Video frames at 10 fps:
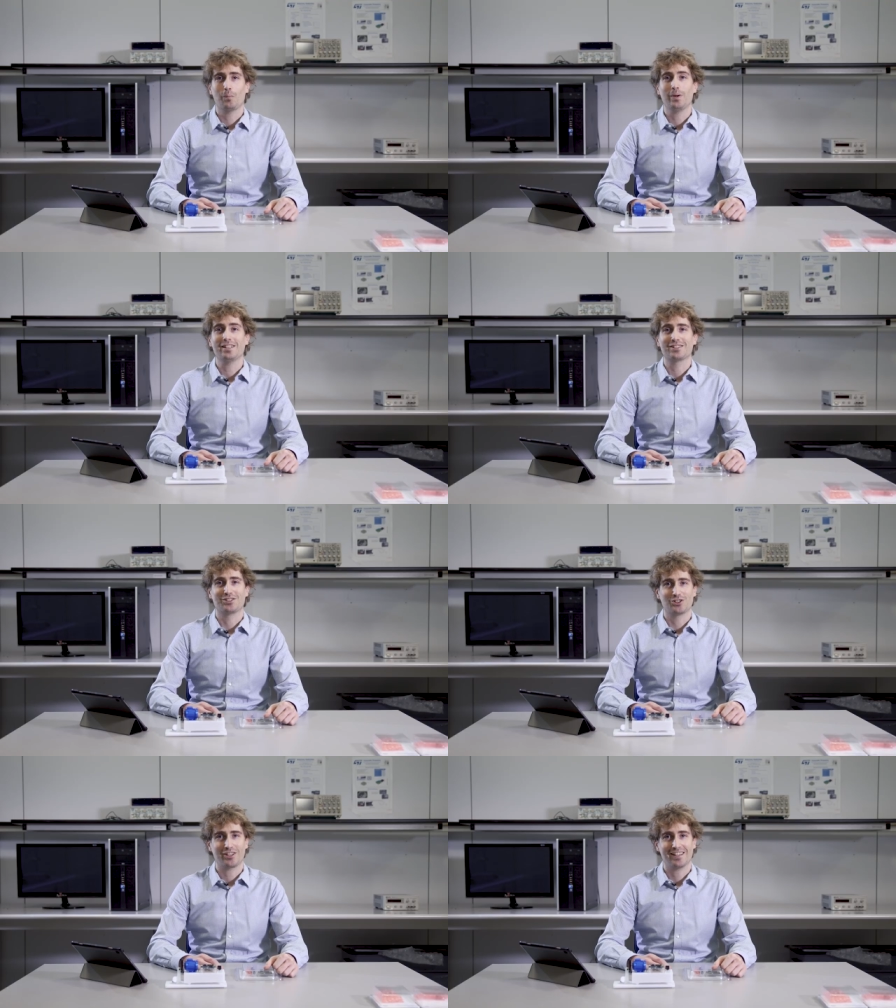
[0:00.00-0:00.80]
Please
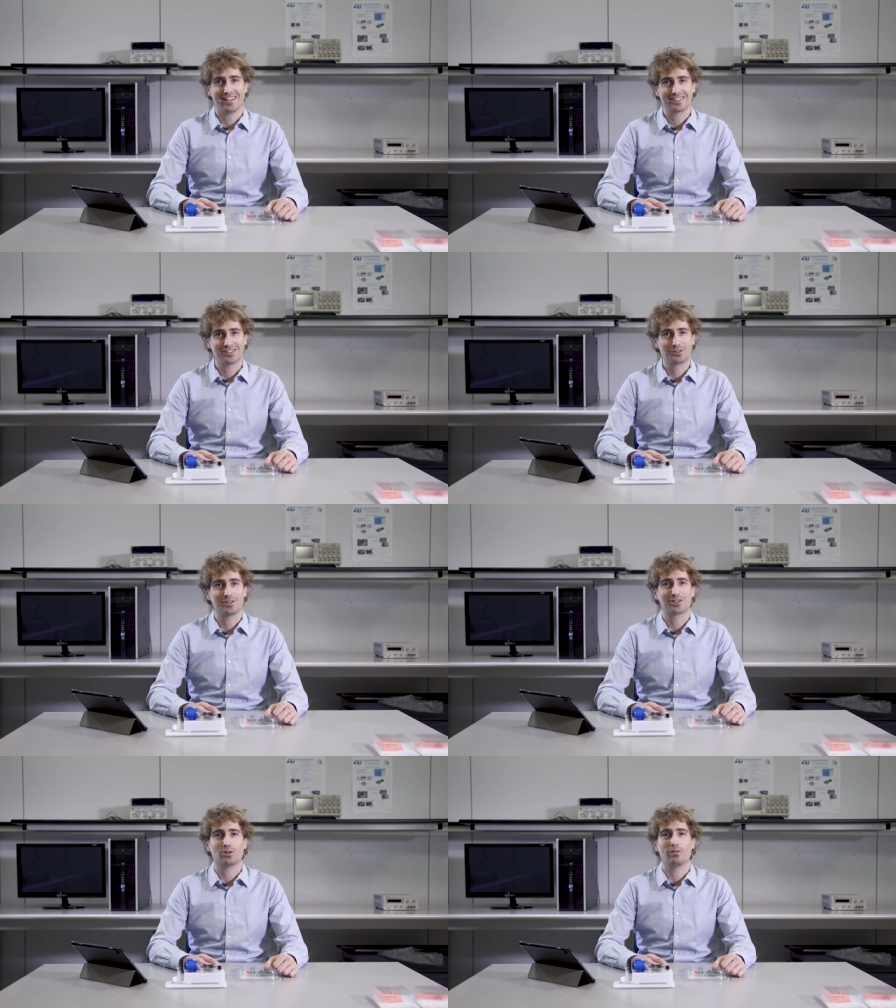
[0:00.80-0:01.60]
join us to
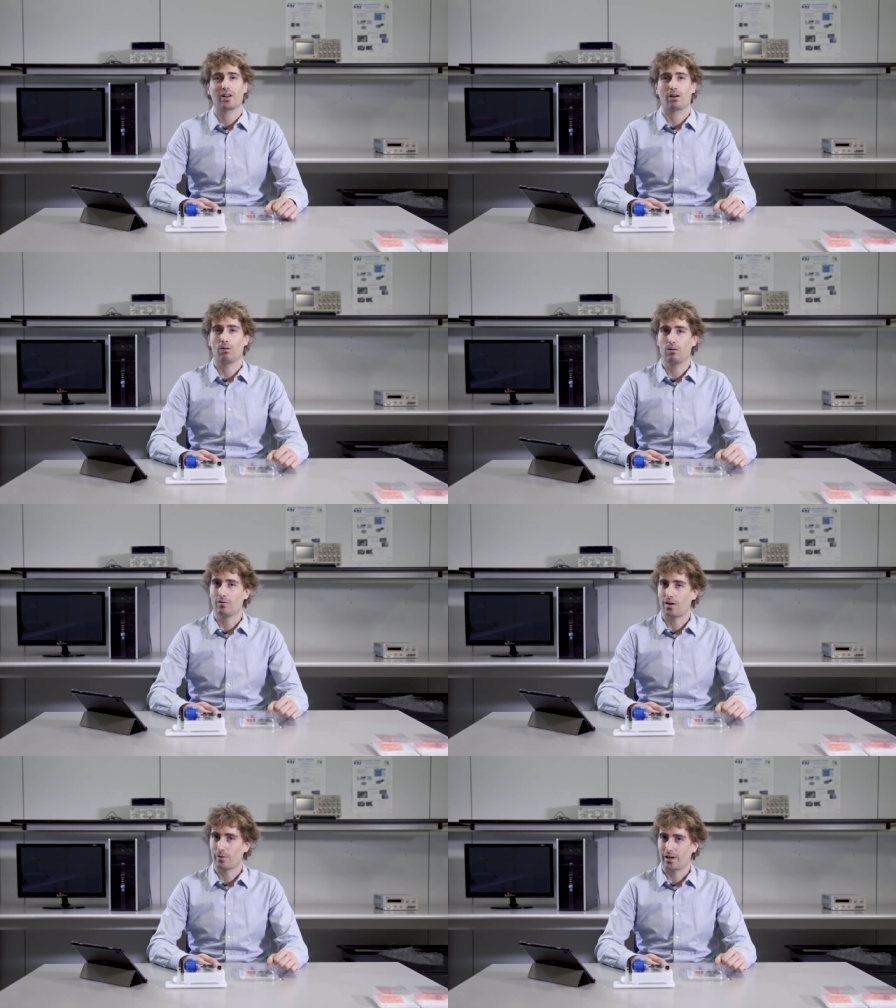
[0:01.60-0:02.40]
discover all
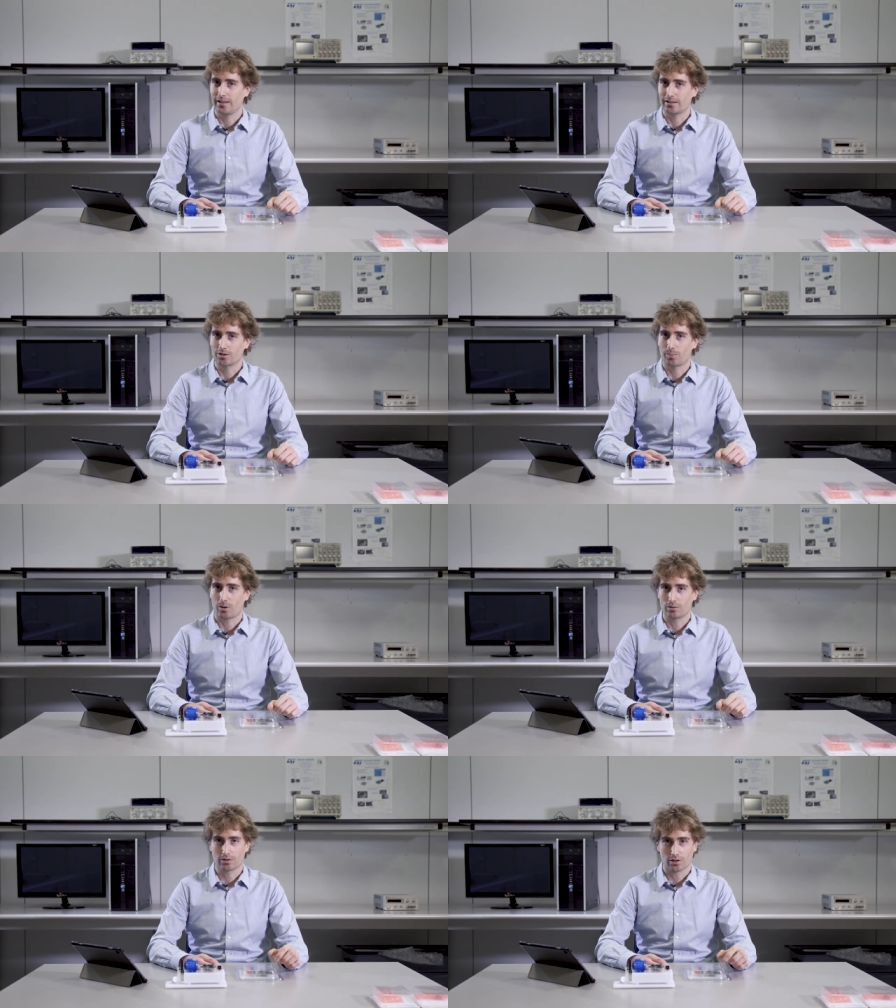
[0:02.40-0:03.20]
of our latest
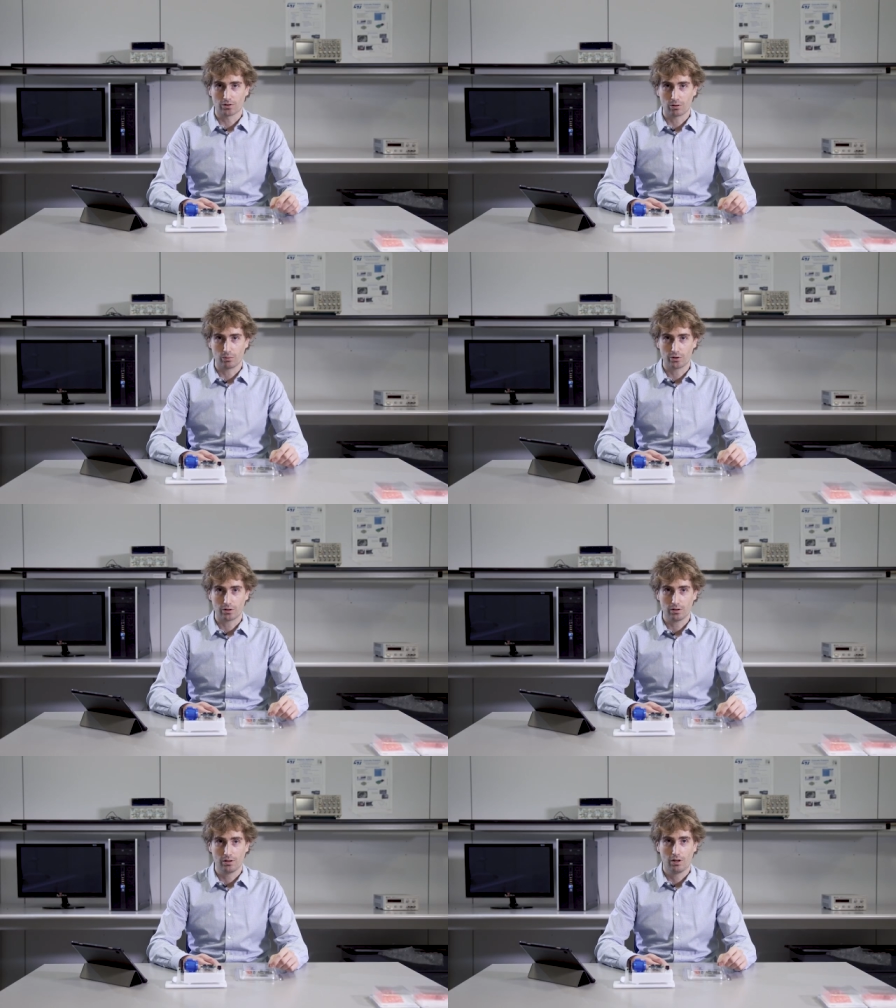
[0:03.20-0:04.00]
product and
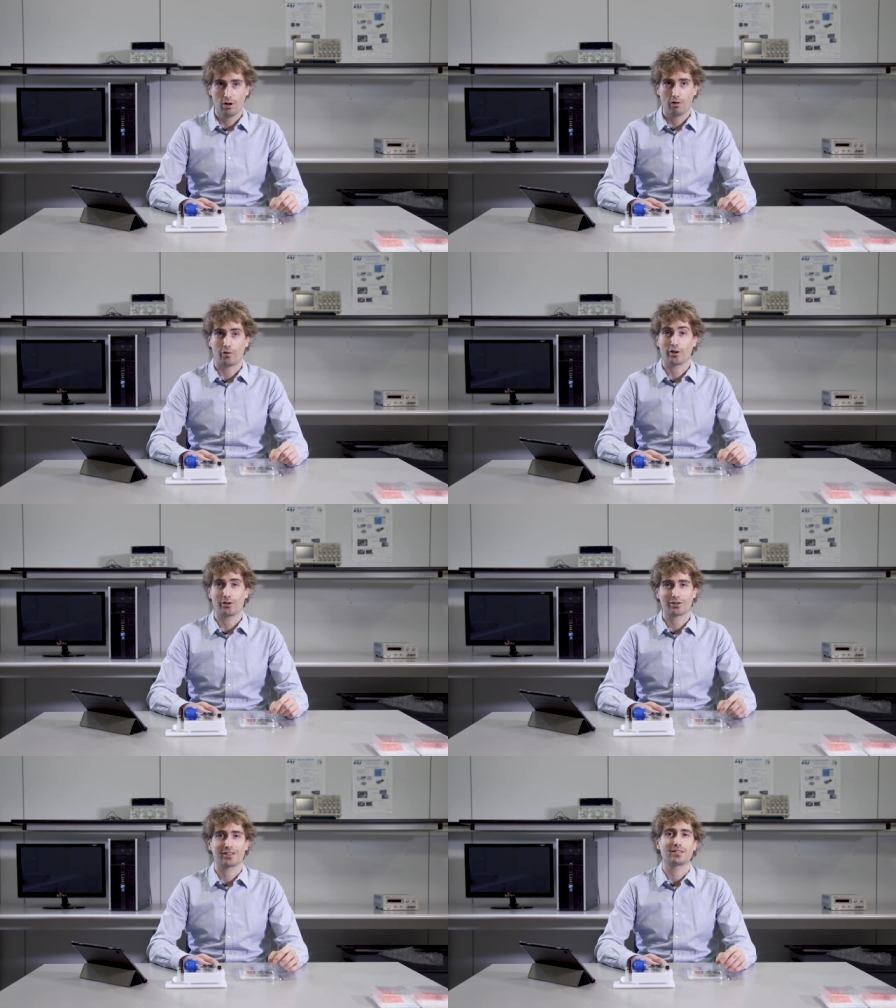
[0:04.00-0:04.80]
solution for
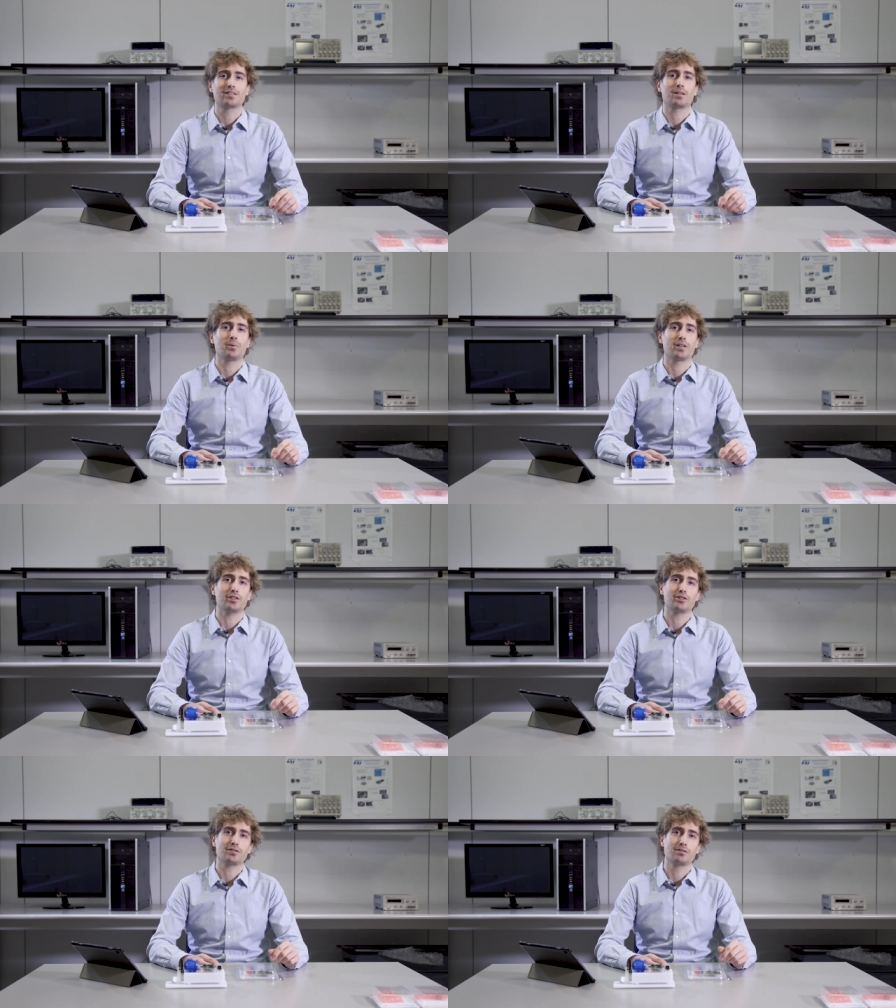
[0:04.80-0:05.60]
your sensing
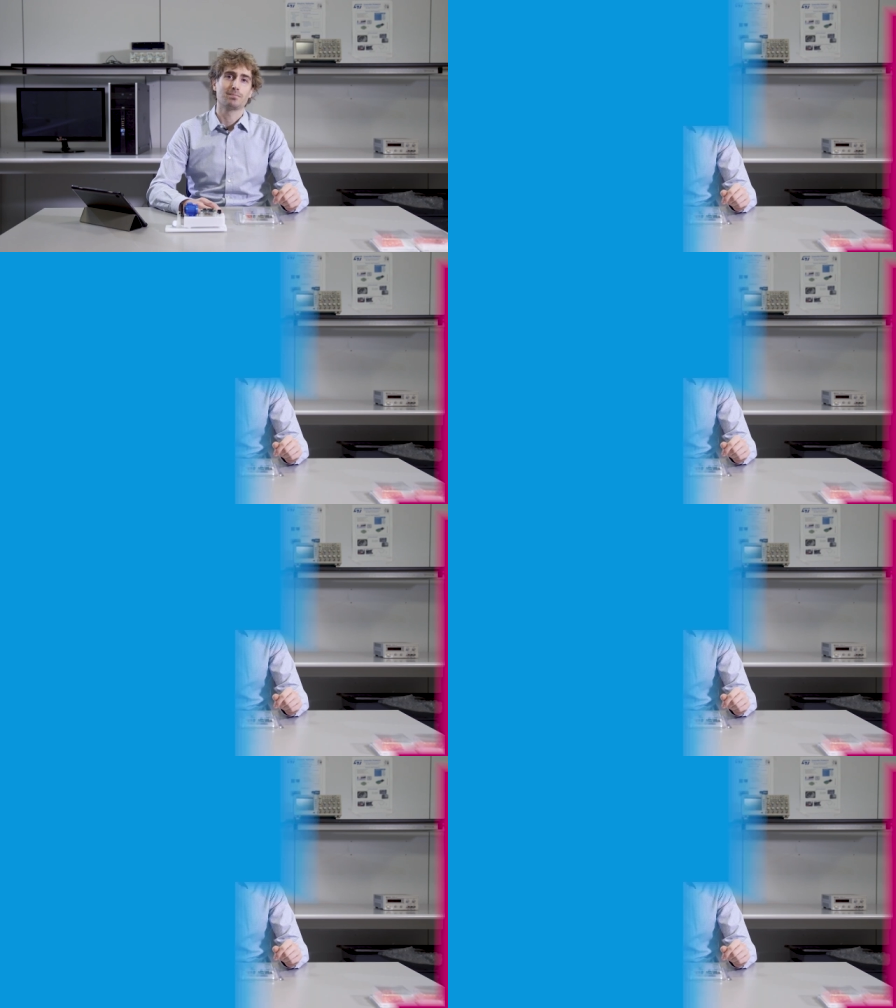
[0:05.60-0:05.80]
application.